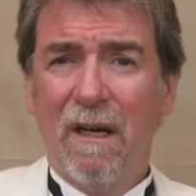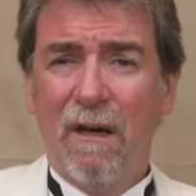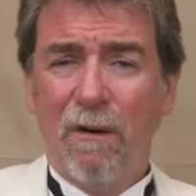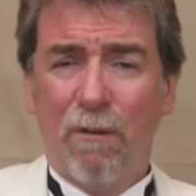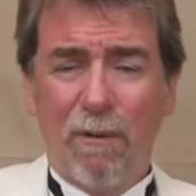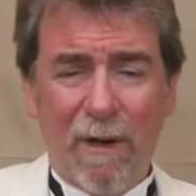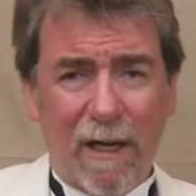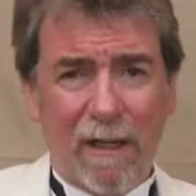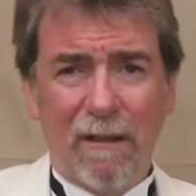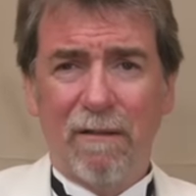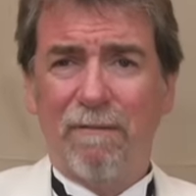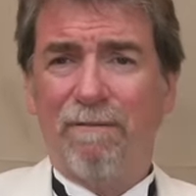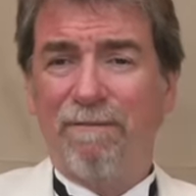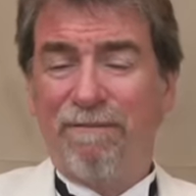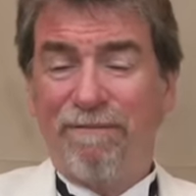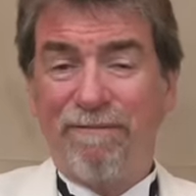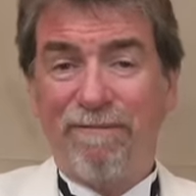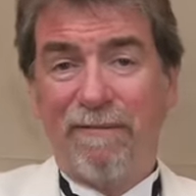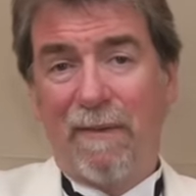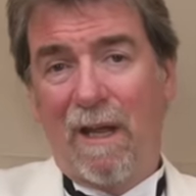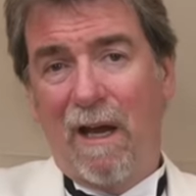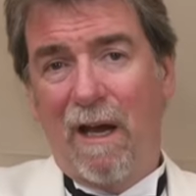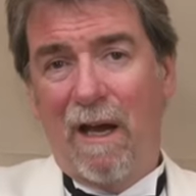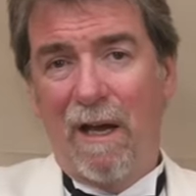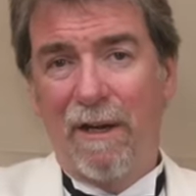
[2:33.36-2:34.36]
Well,
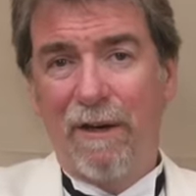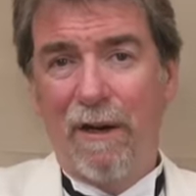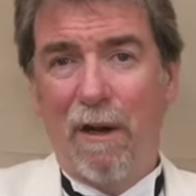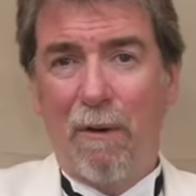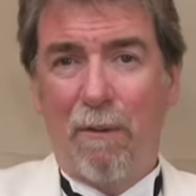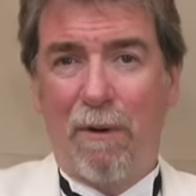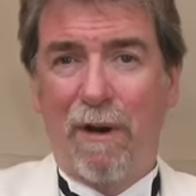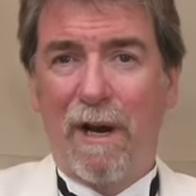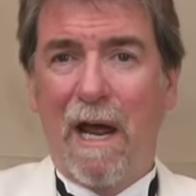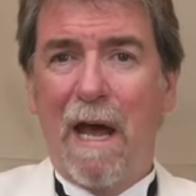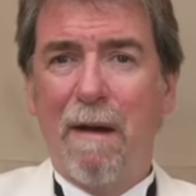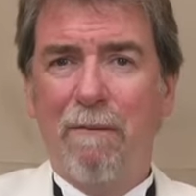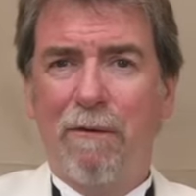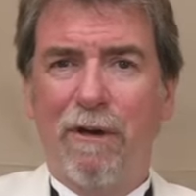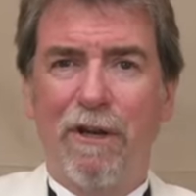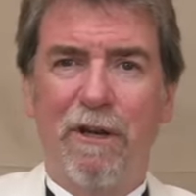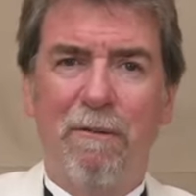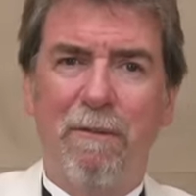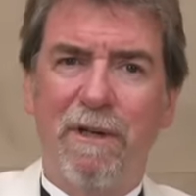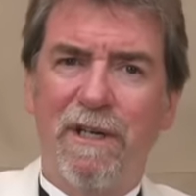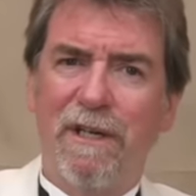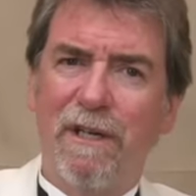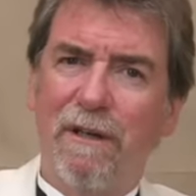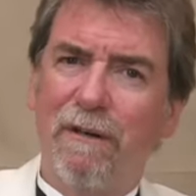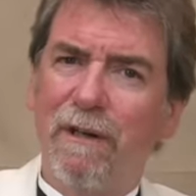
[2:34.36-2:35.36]
I know what I'm going to
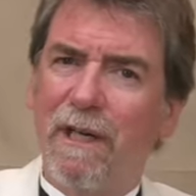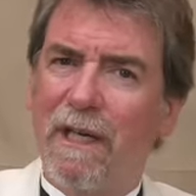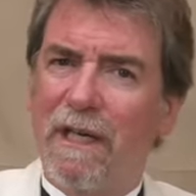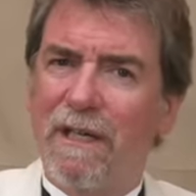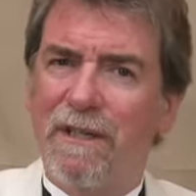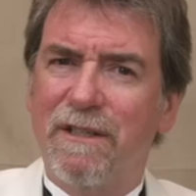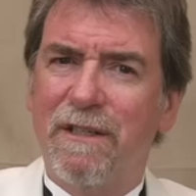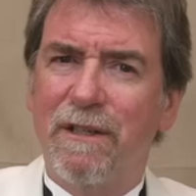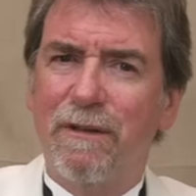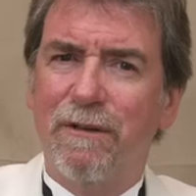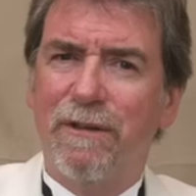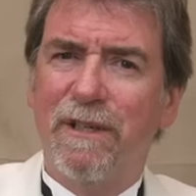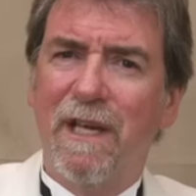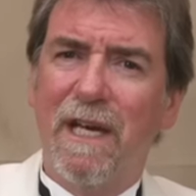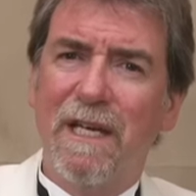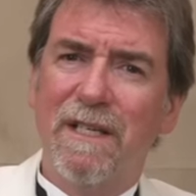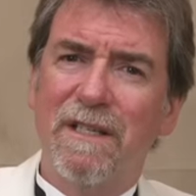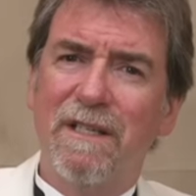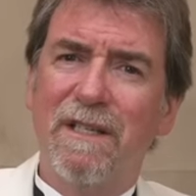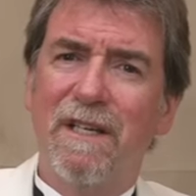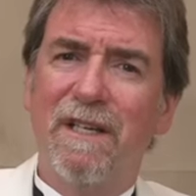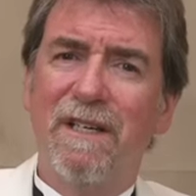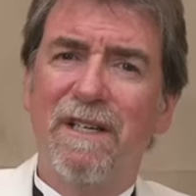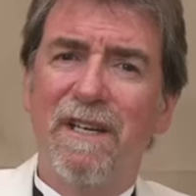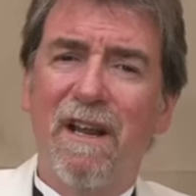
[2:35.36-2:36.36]
be doing in
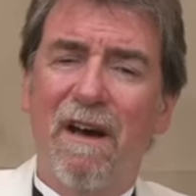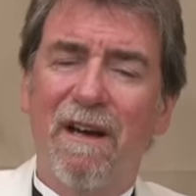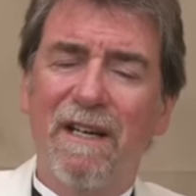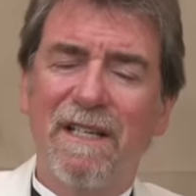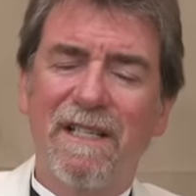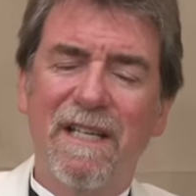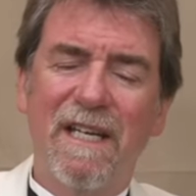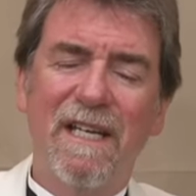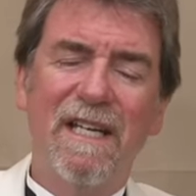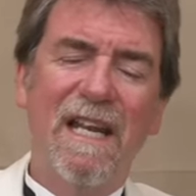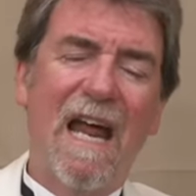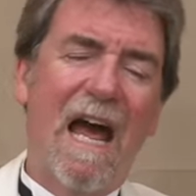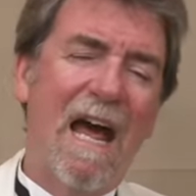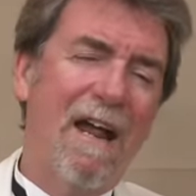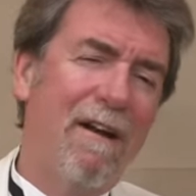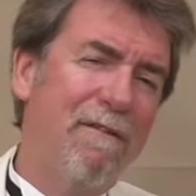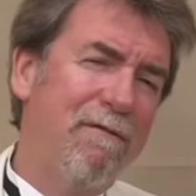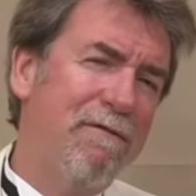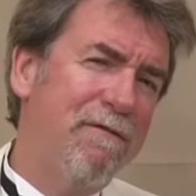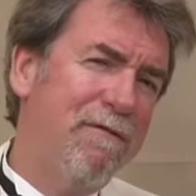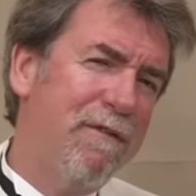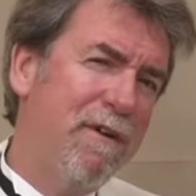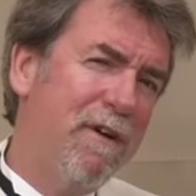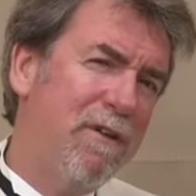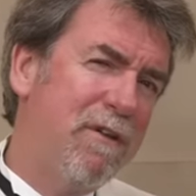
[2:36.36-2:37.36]
2019,
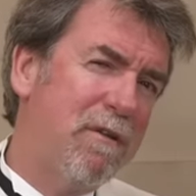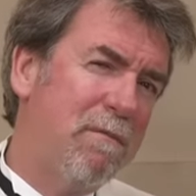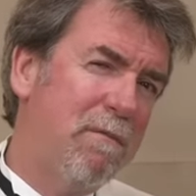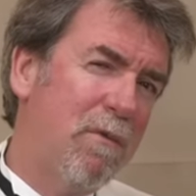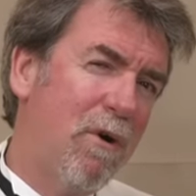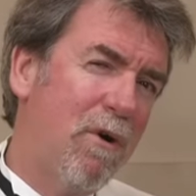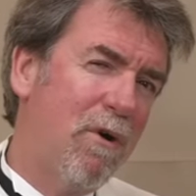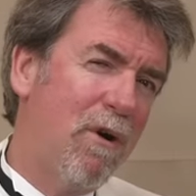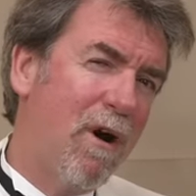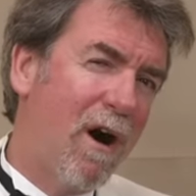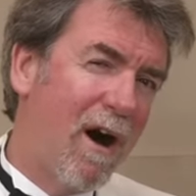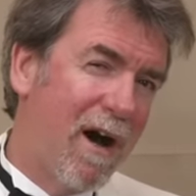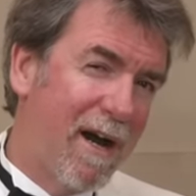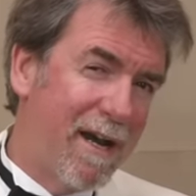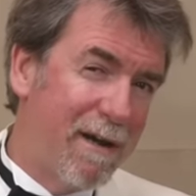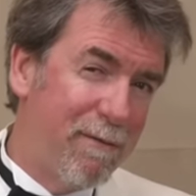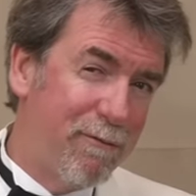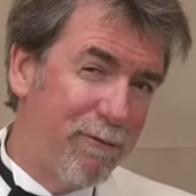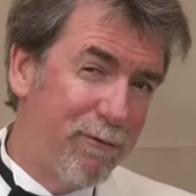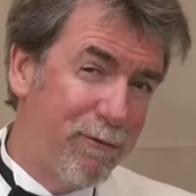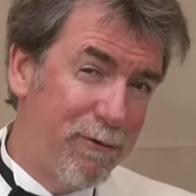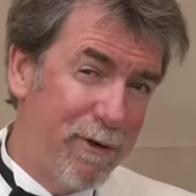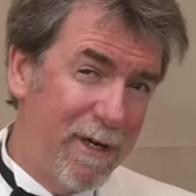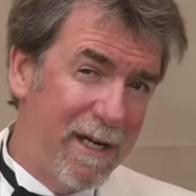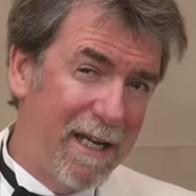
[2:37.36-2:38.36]
and furthermore, I
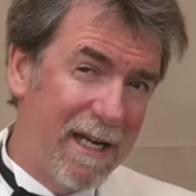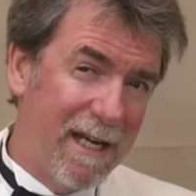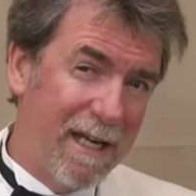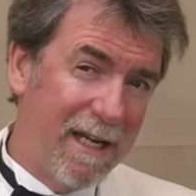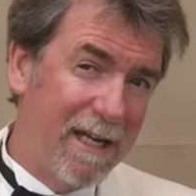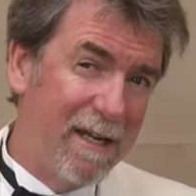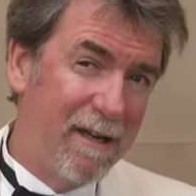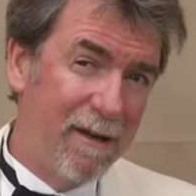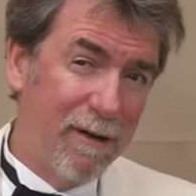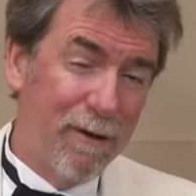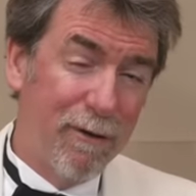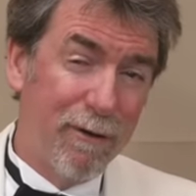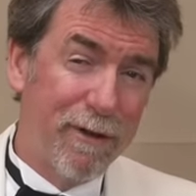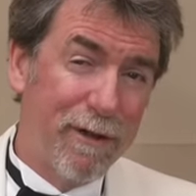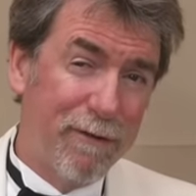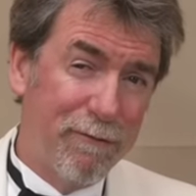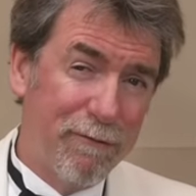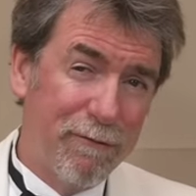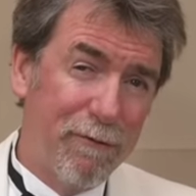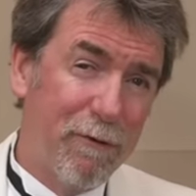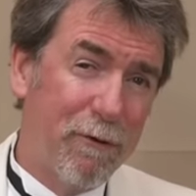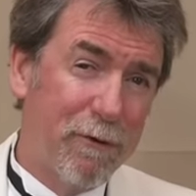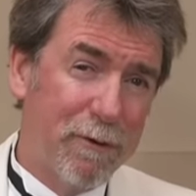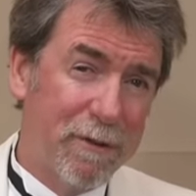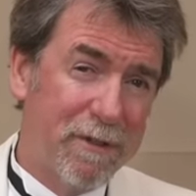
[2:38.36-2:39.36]
am really looking
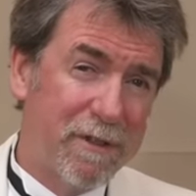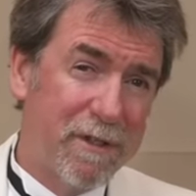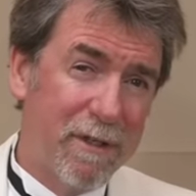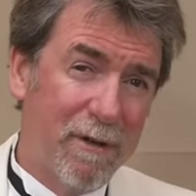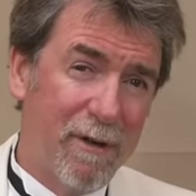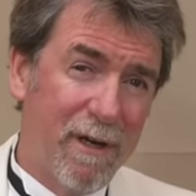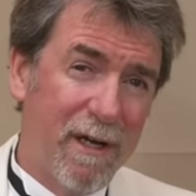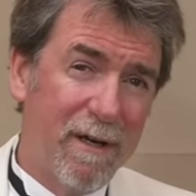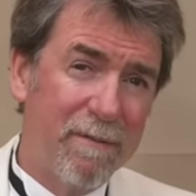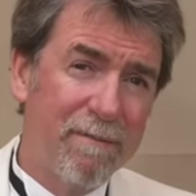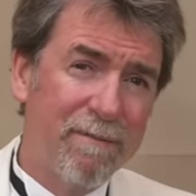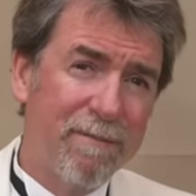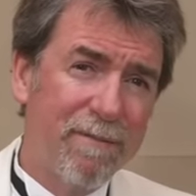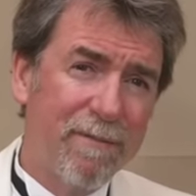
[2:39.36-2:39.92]
forward to it.